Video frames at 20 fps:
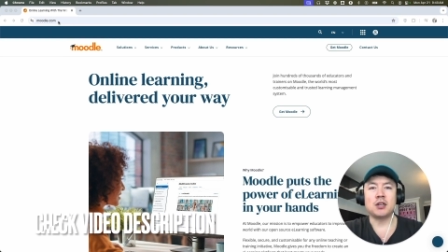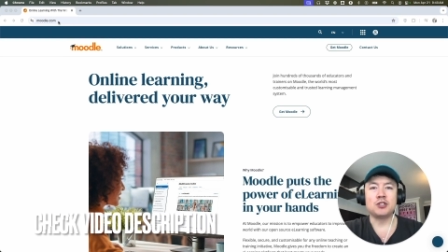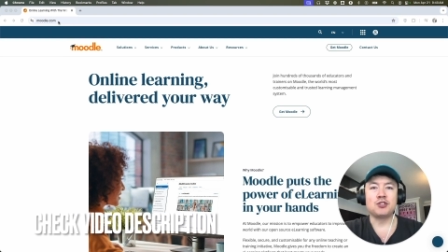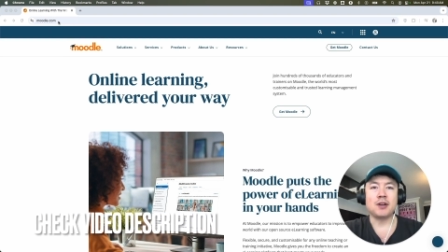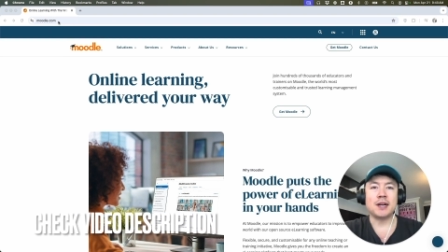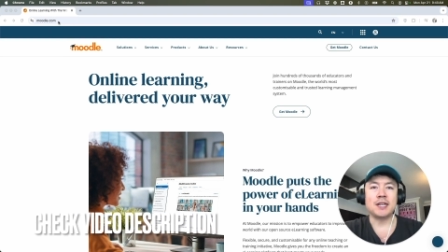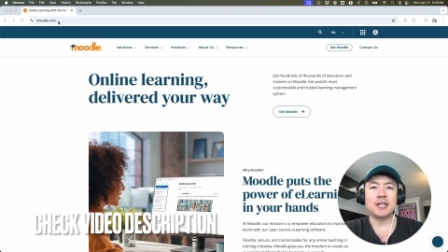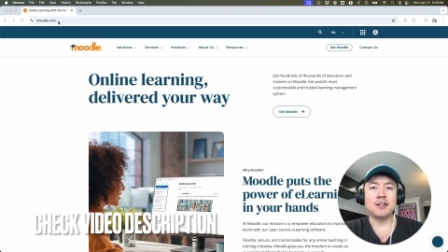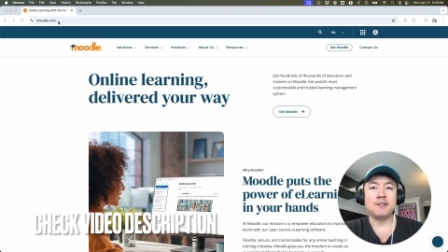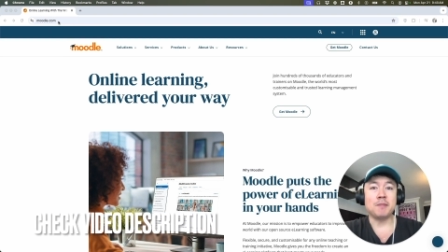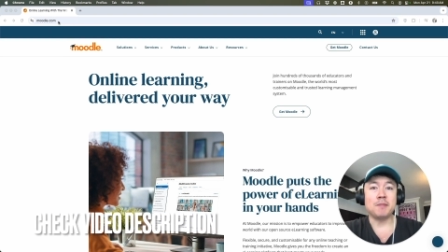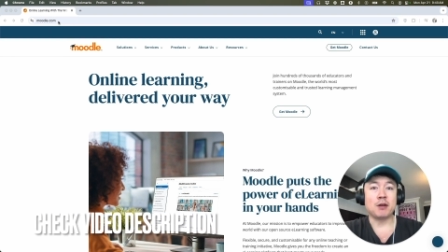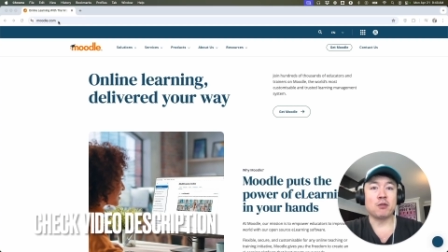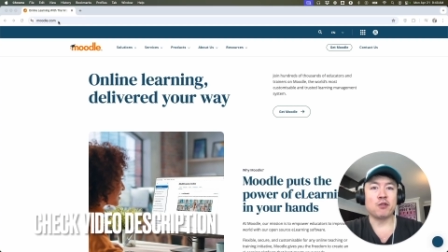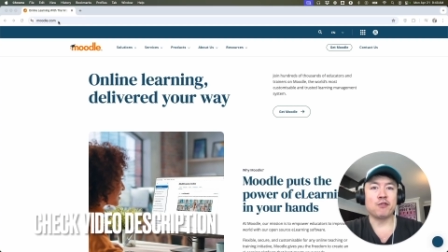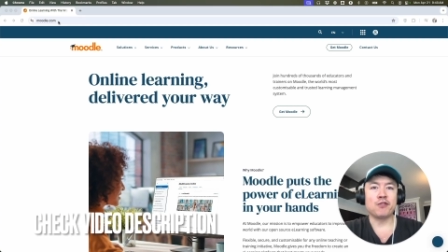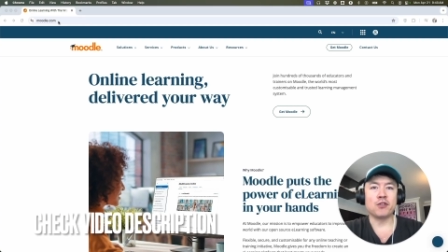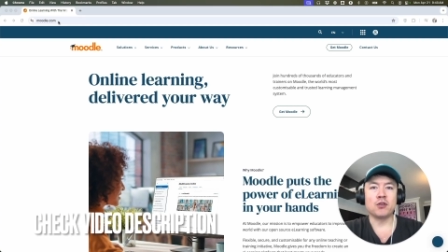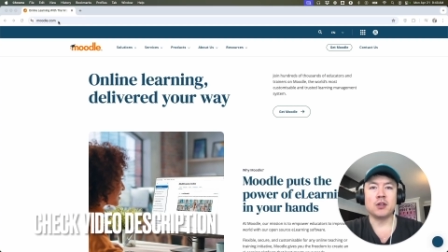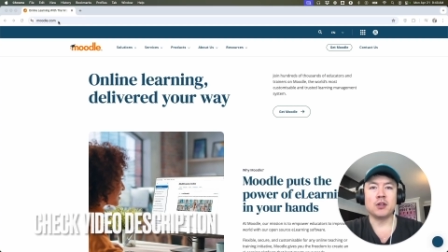I'll try to leave my
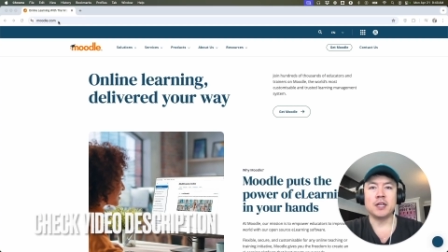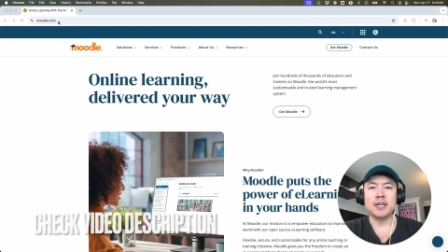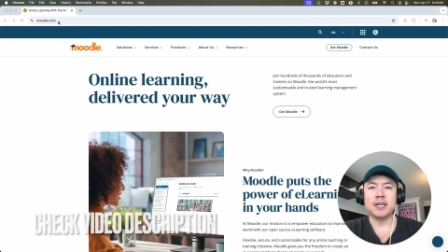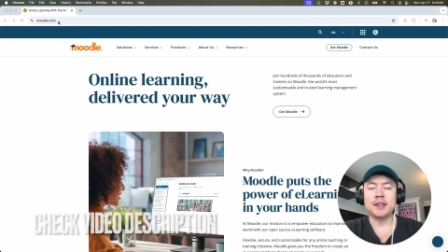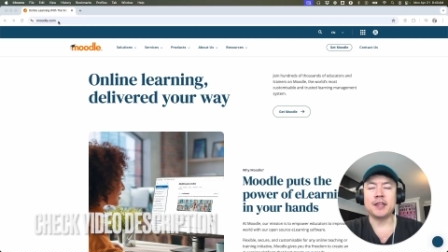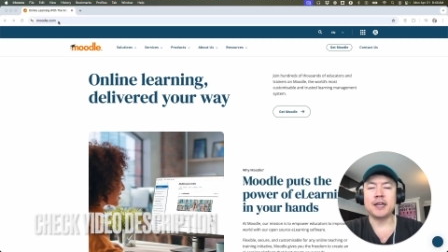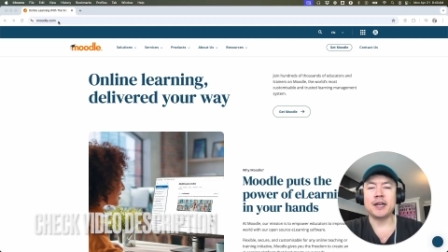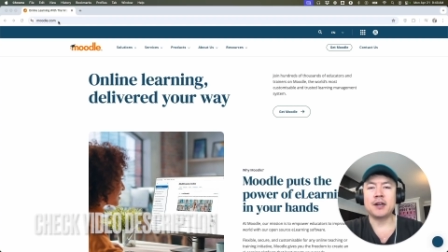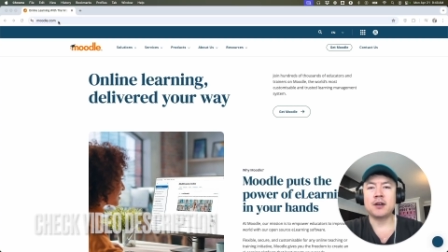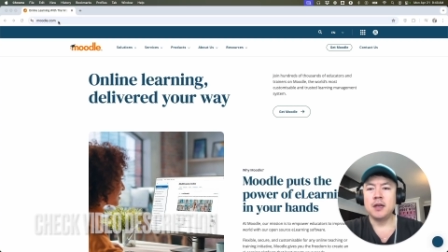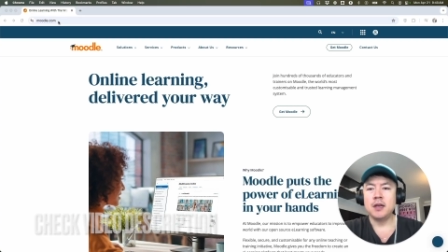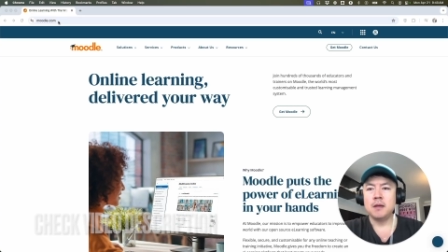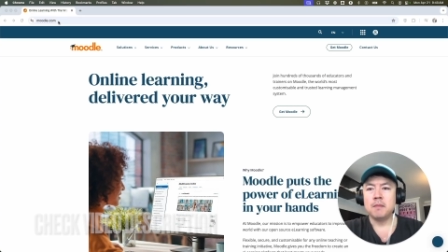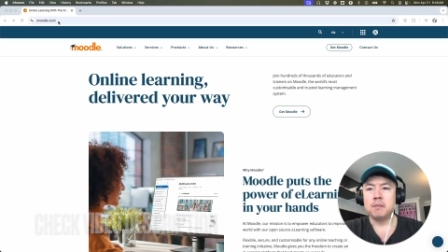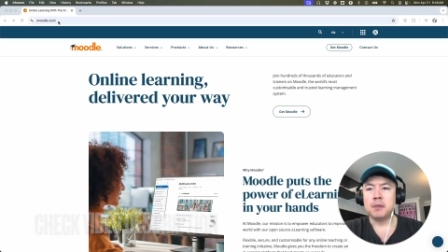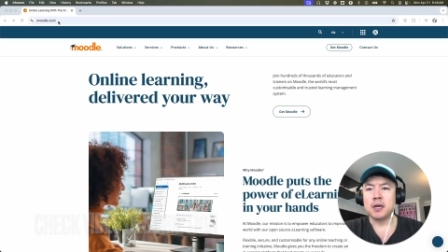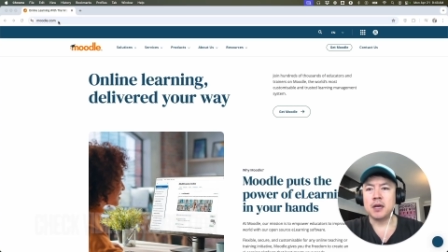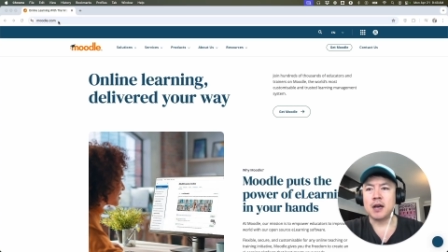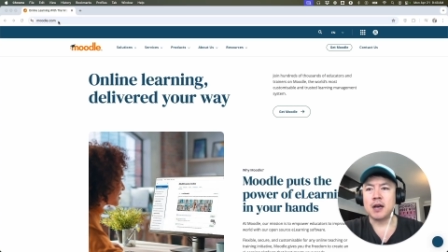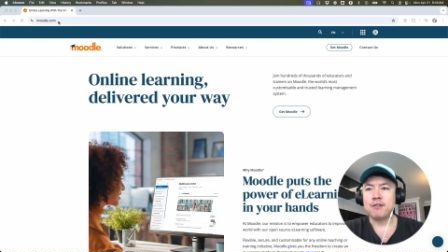referral link there
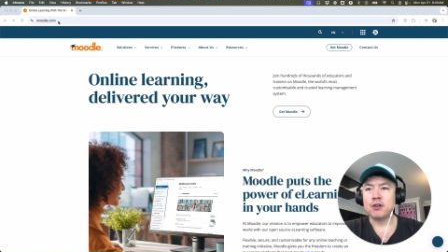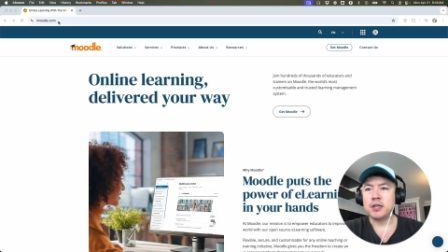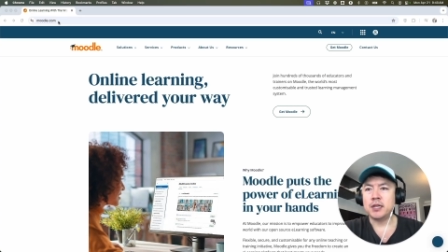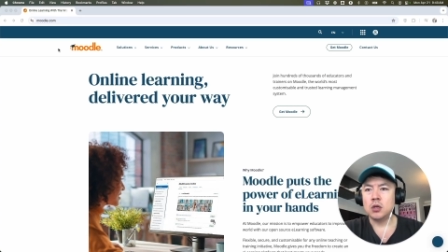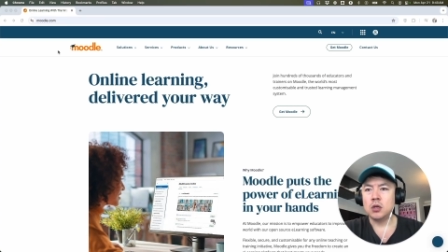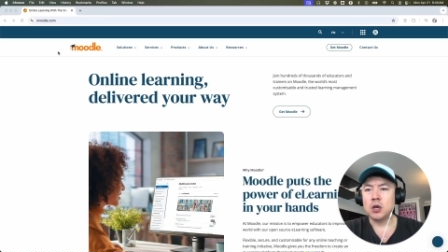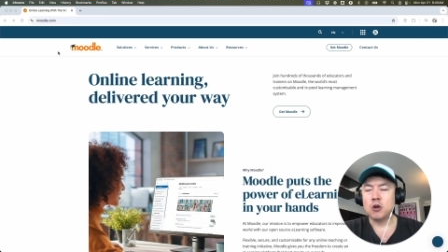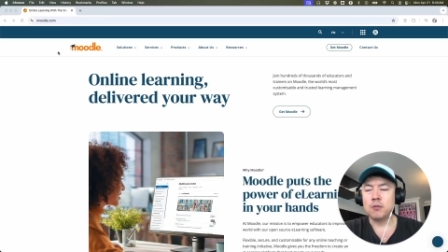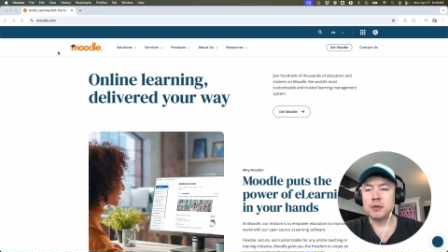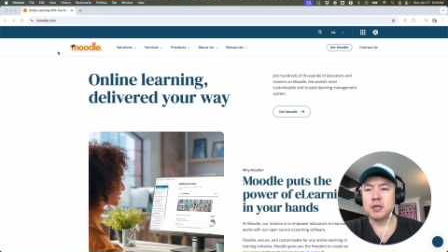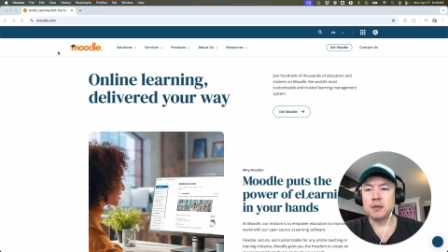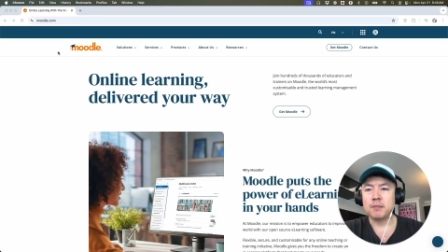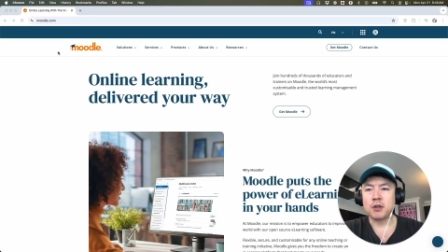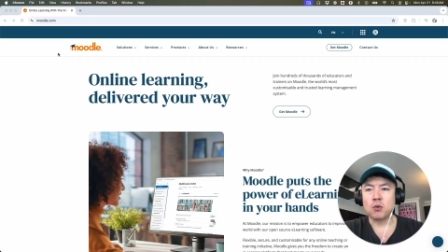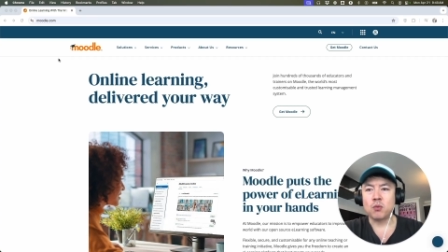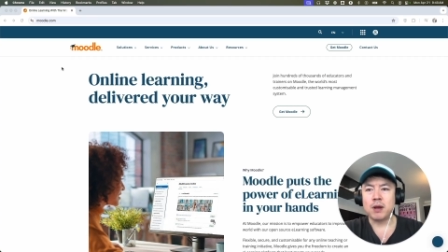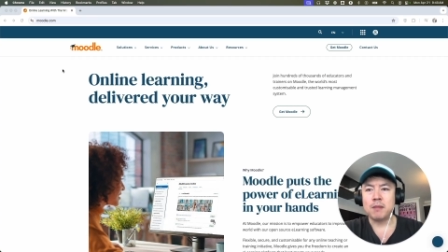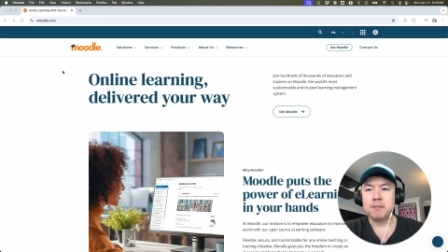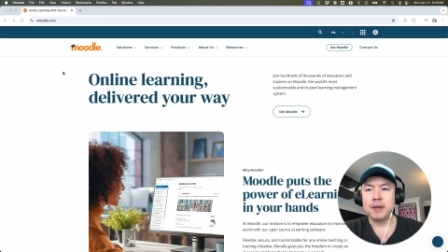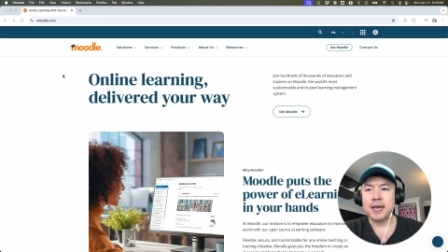but I've already opened up
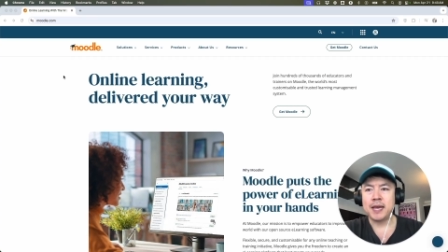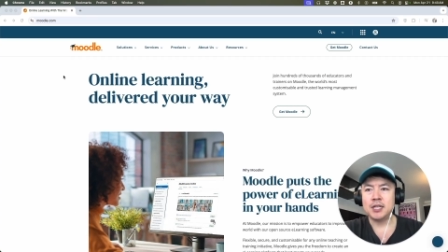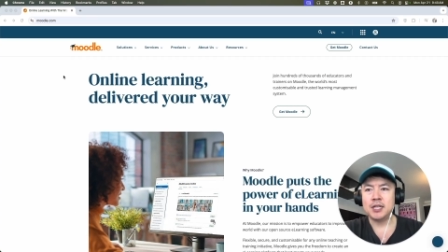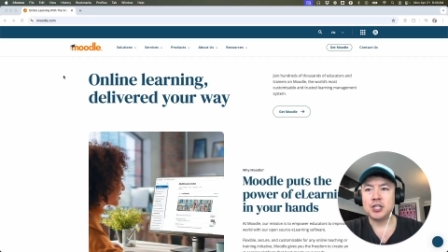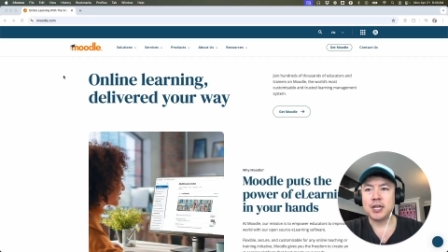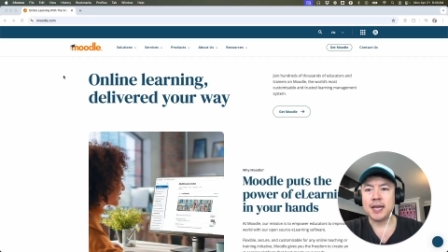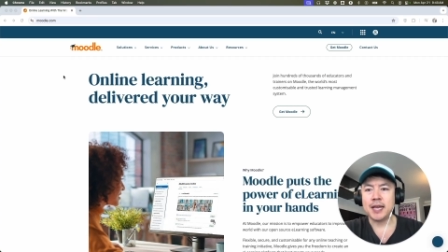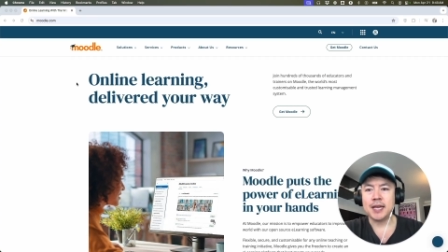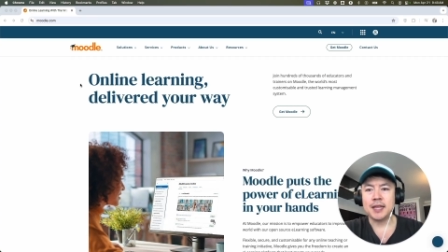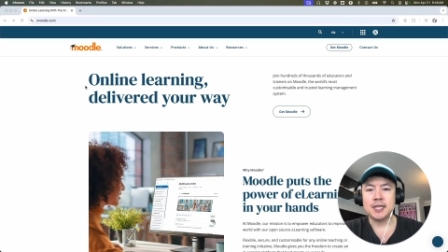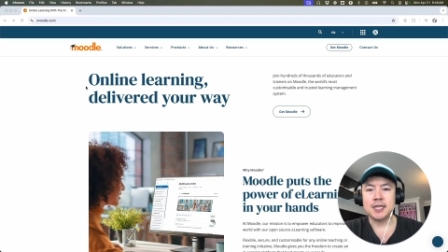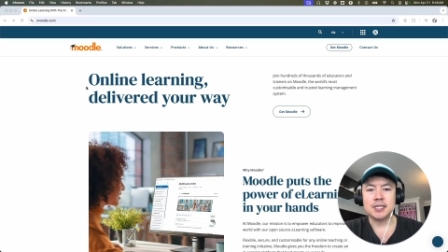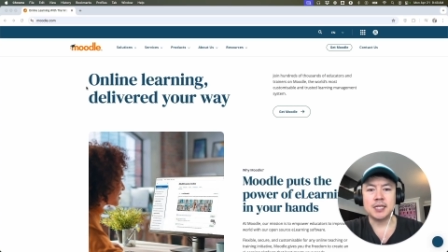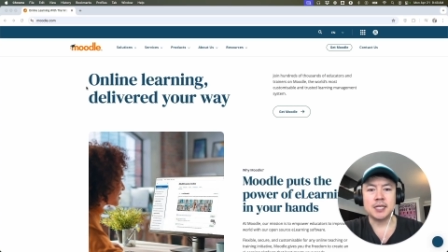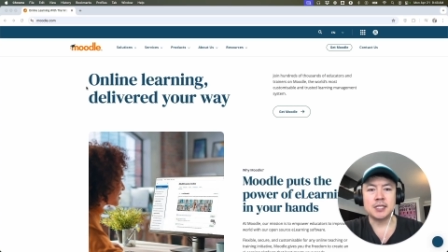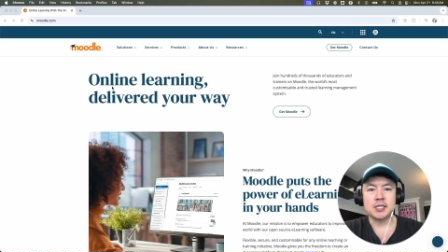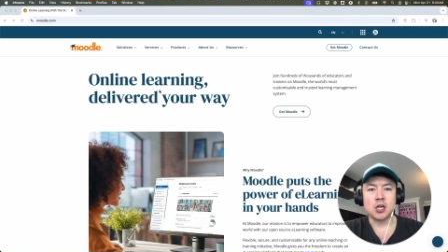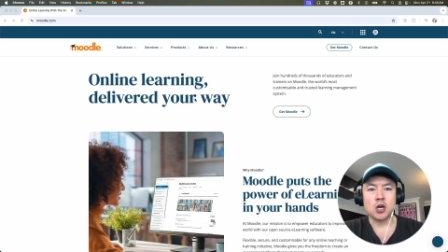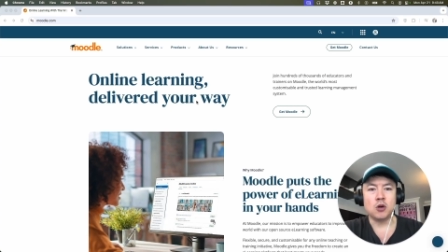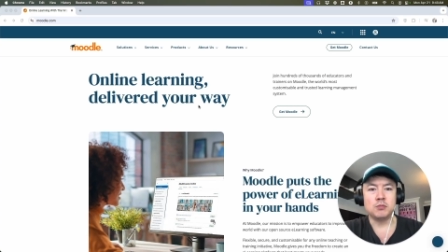their webpage and this
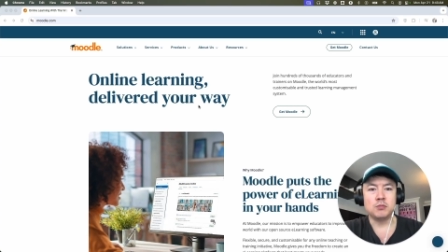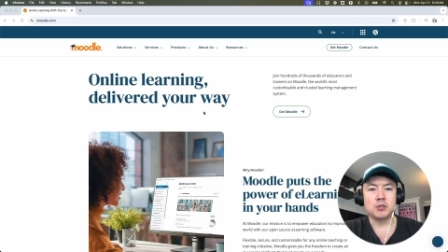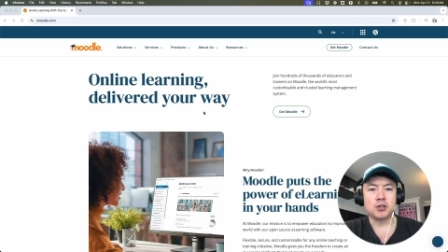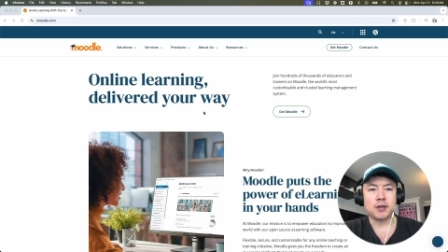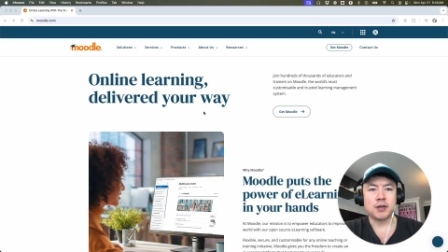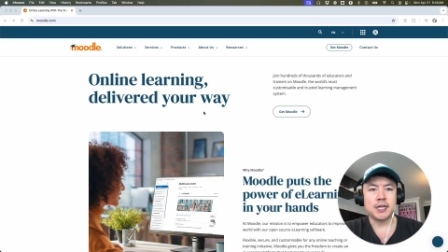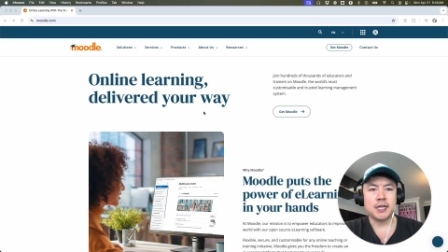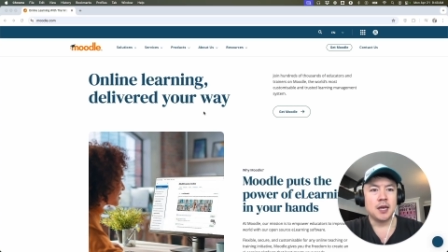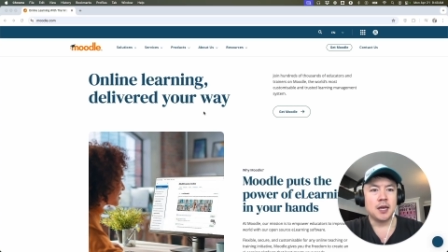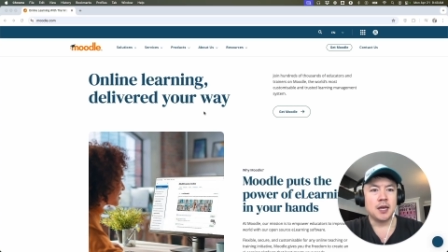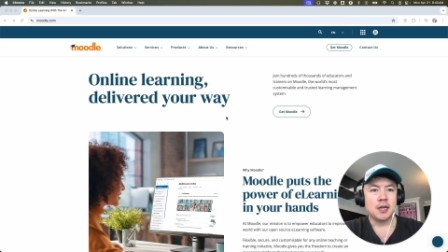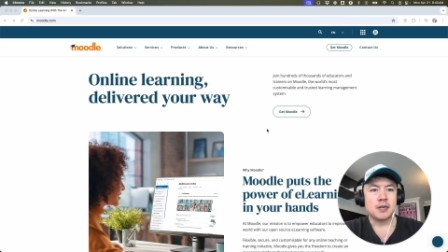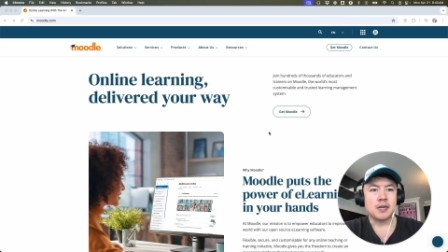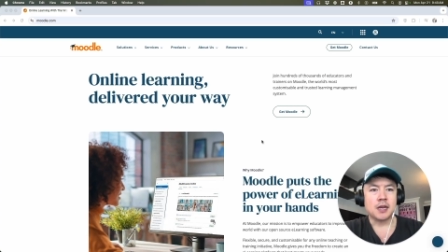is the home screen.